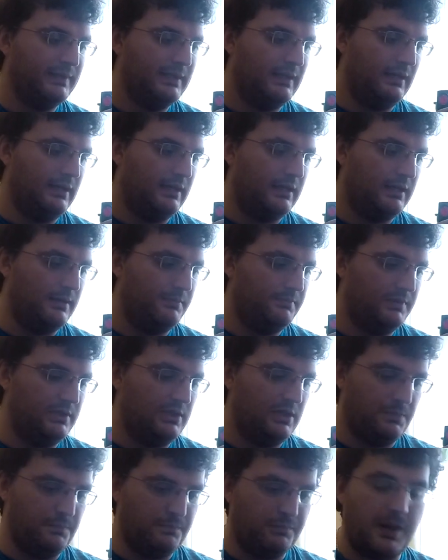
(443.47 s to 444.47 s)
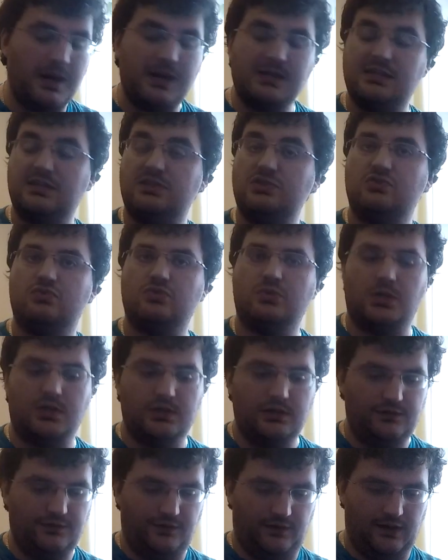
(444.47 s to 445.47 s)
You can practice
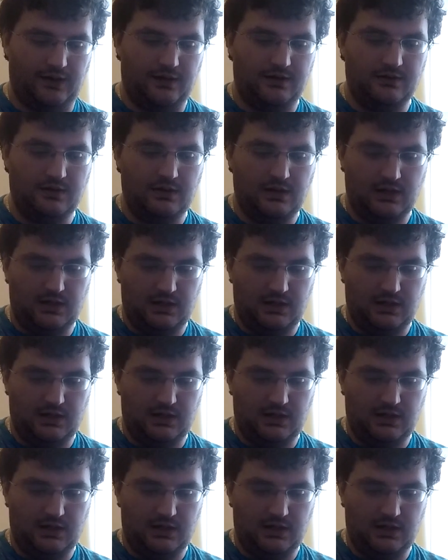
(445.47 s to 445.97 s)
driving,